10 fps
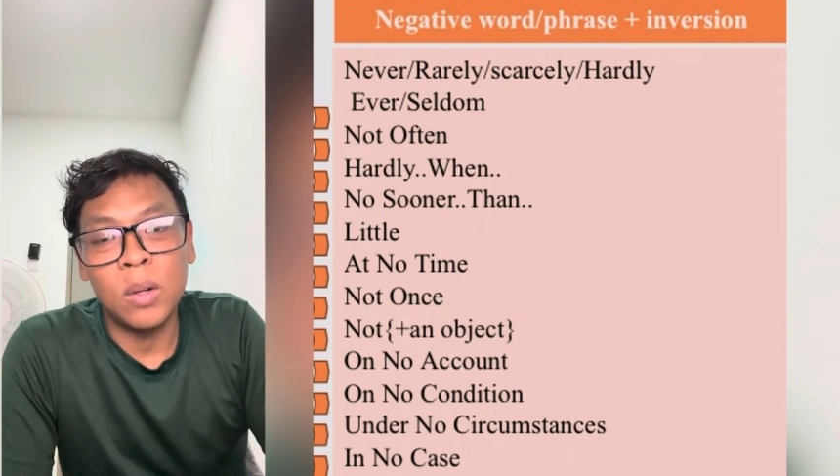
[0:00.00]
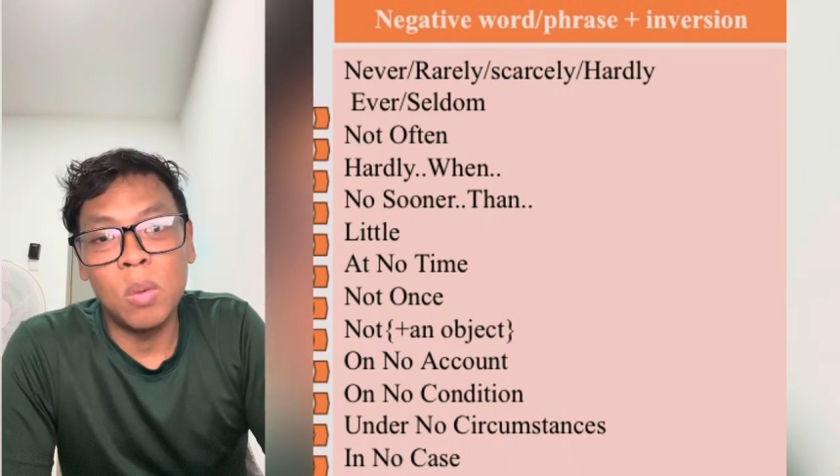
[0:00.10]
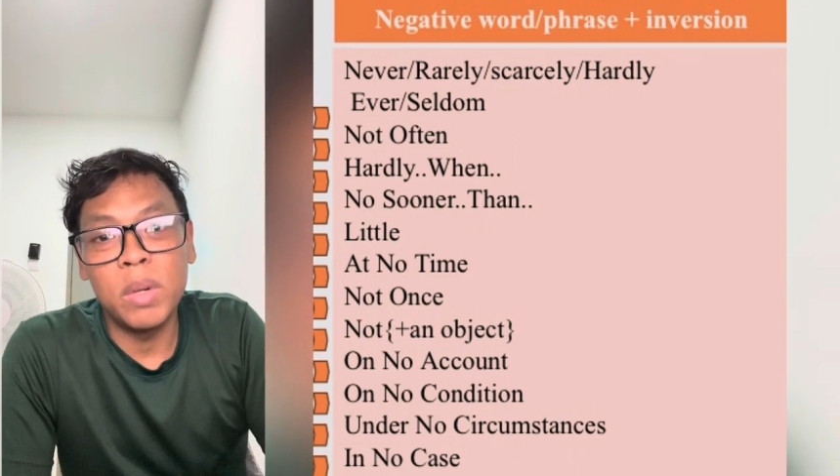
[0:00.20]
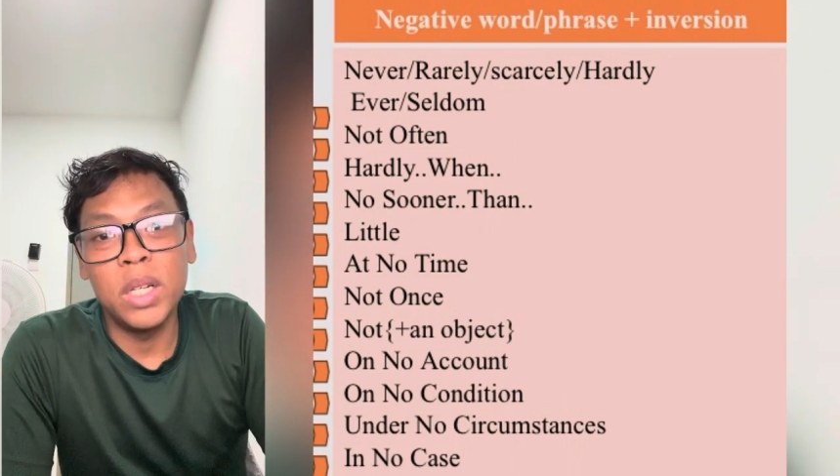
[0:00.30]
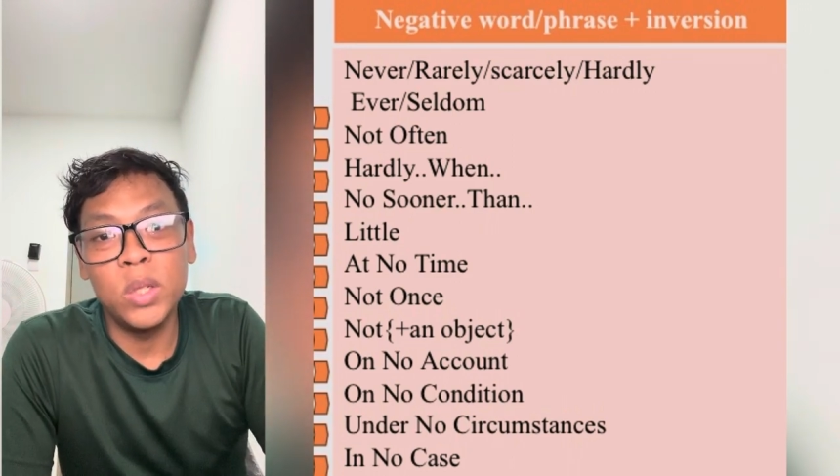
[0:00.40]

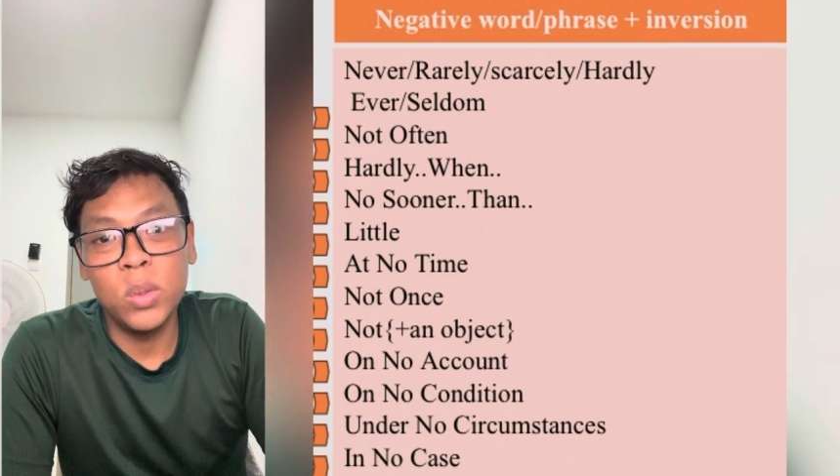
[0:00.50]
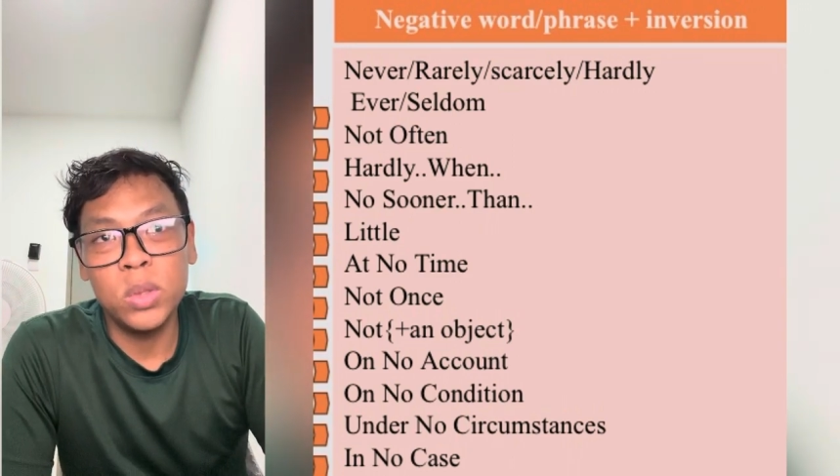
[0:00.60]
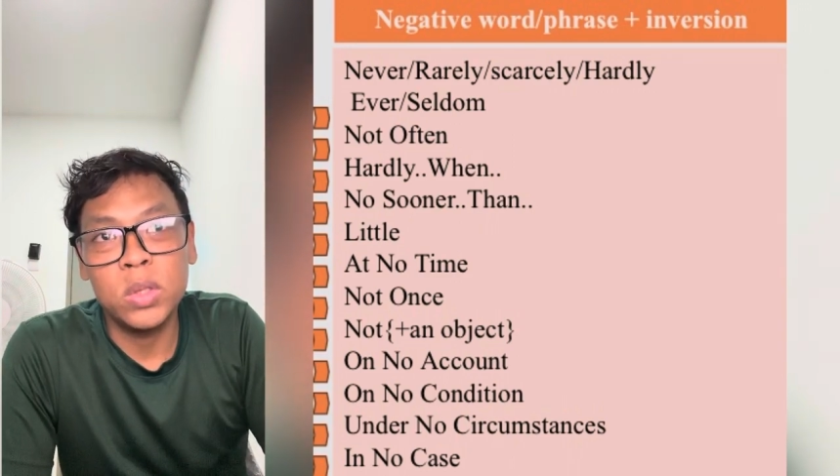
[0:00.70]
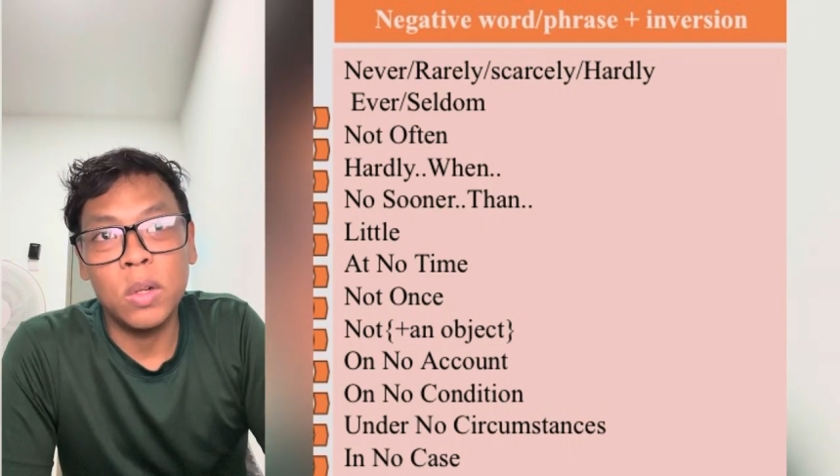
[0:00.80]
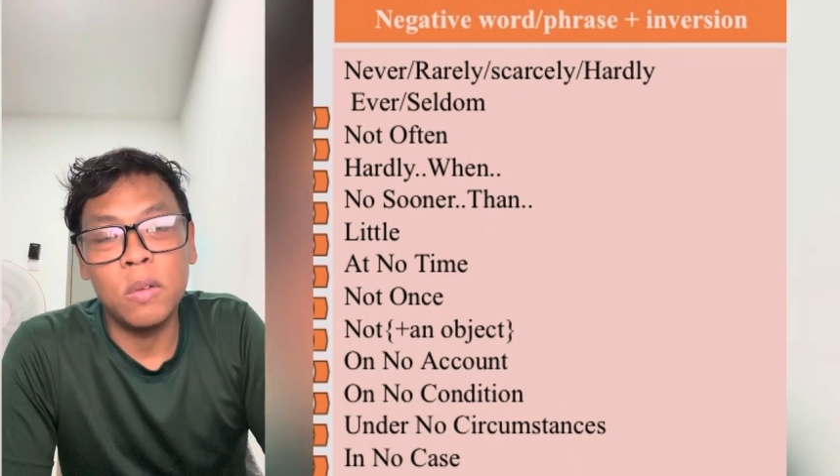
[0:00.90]
commonly
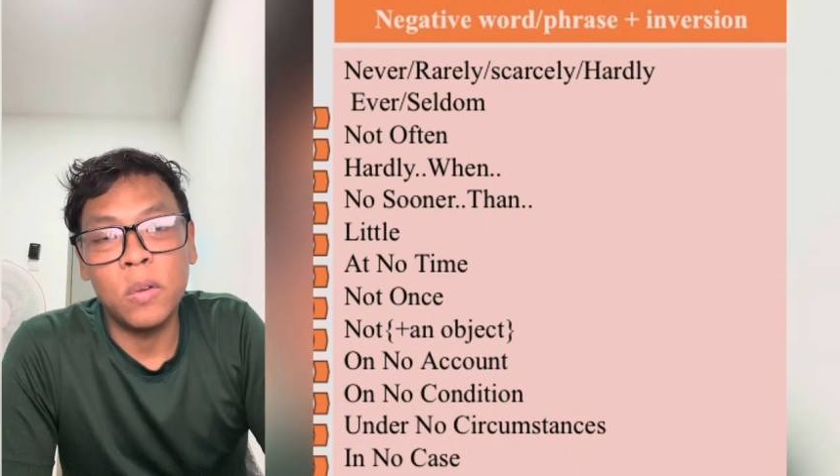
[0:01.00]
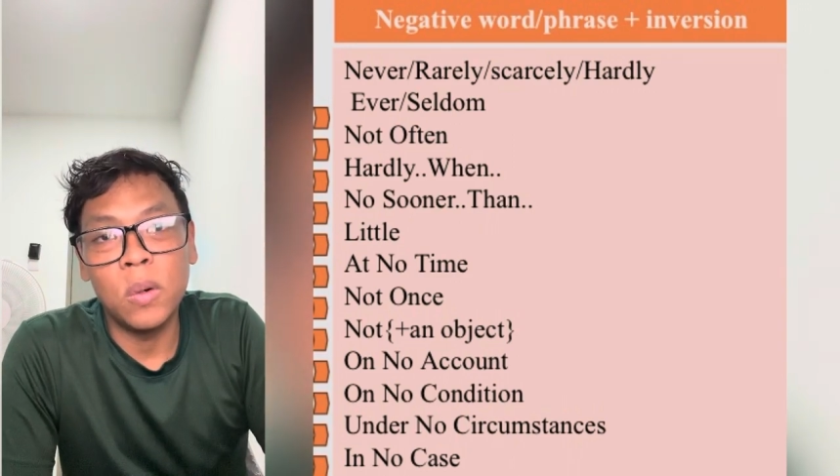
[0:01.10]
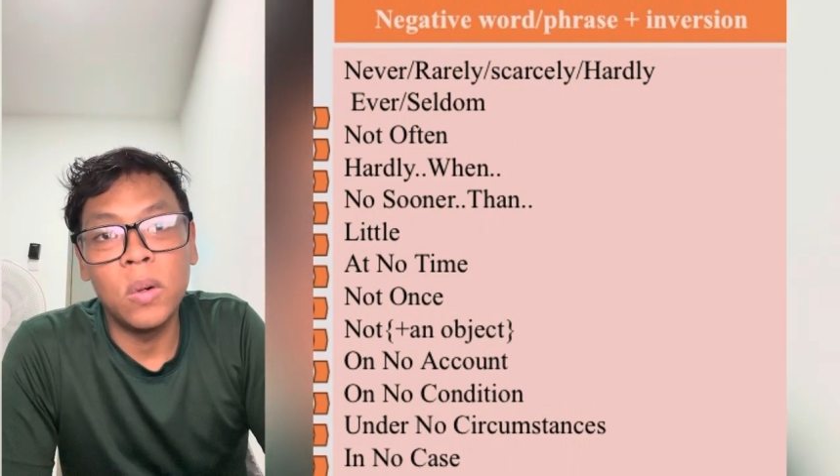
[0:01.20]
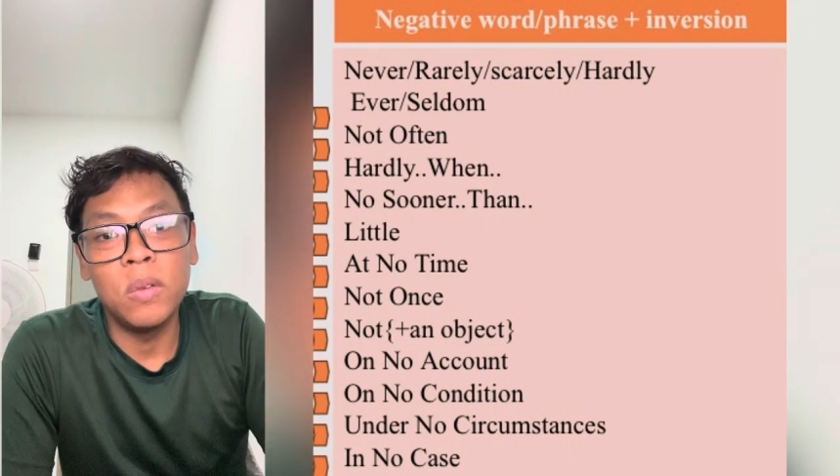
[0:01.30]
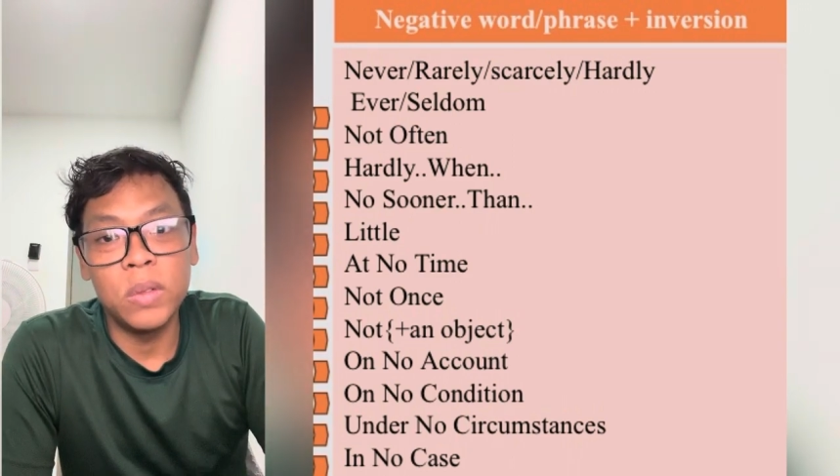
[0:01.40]
used
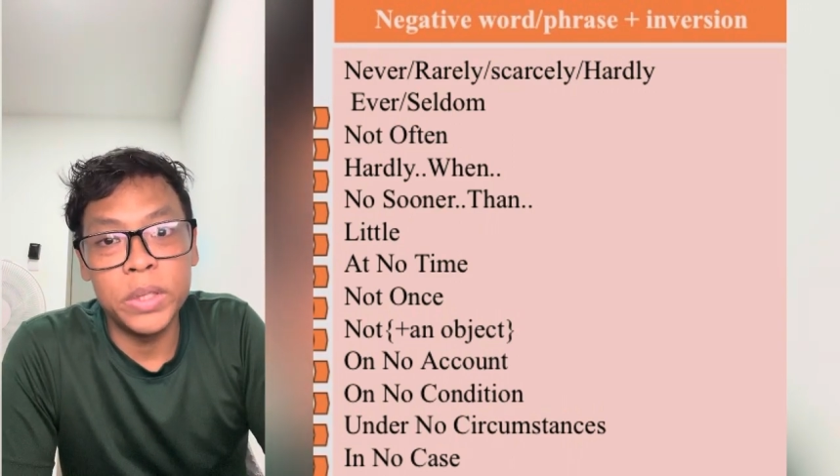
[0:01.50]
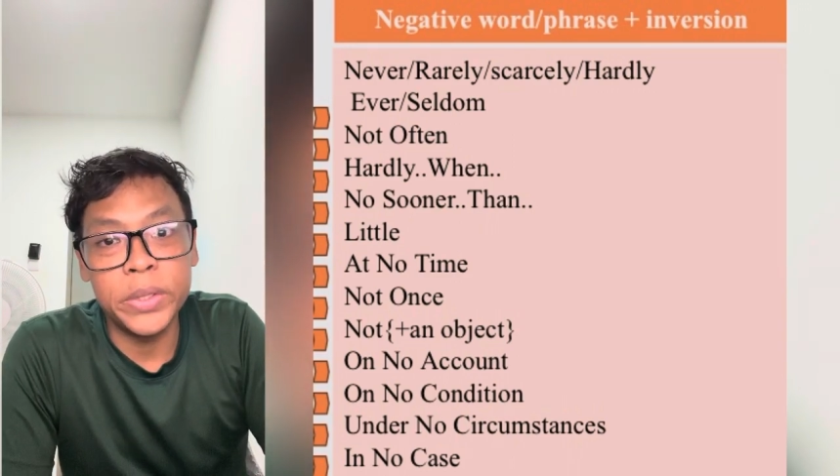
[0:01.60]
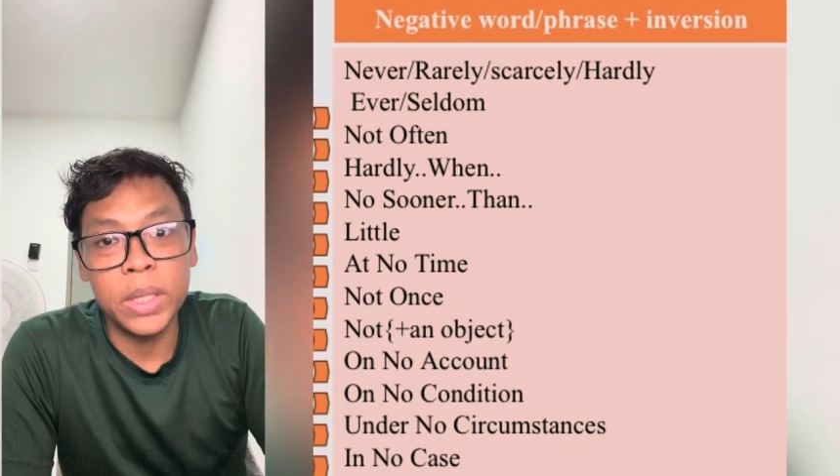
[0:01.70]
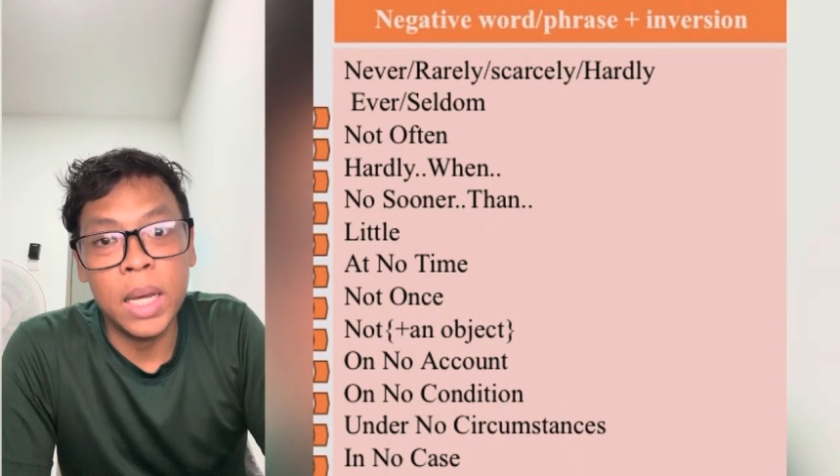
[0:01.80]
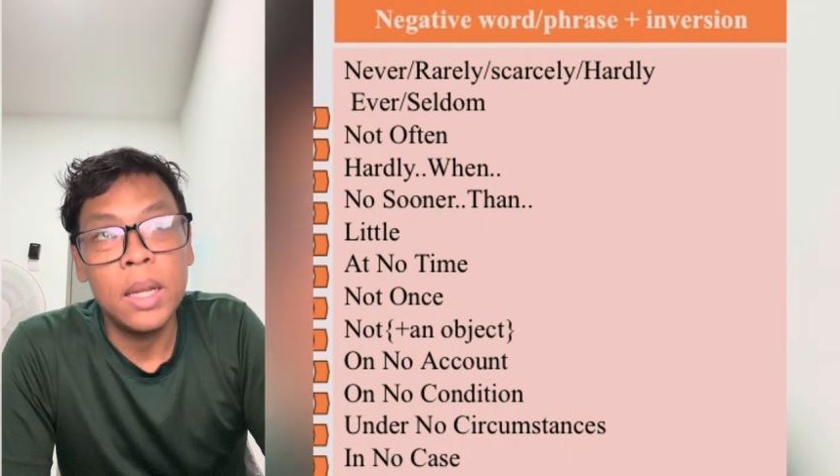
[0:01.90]
for
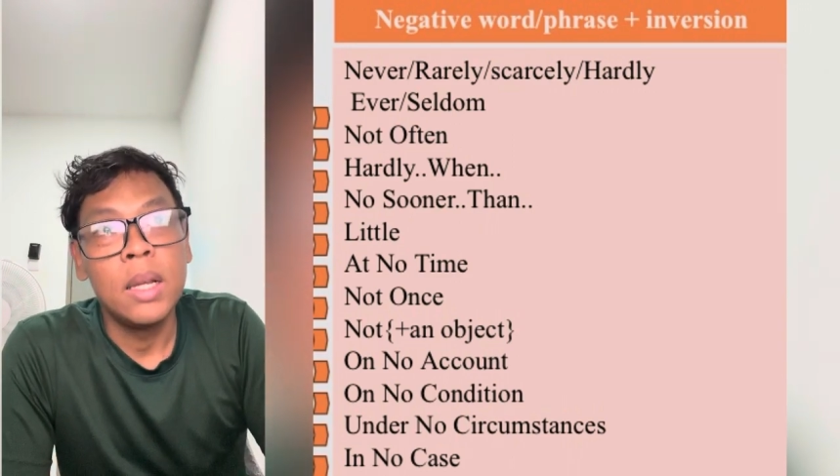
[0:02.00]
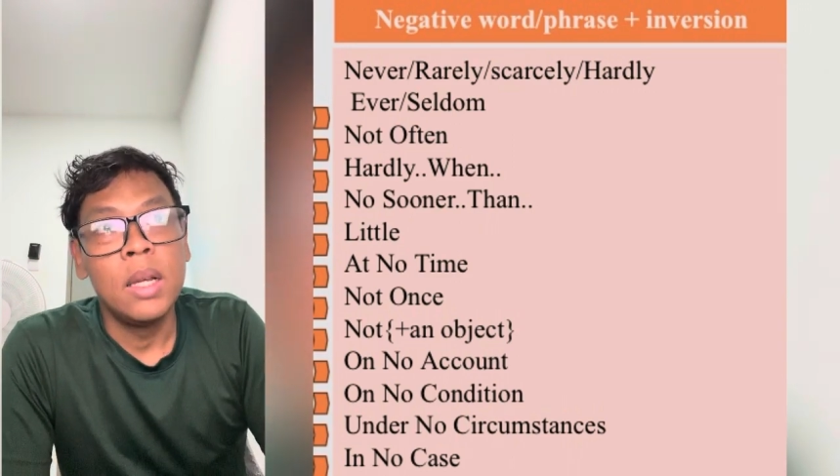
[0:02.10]
inversion.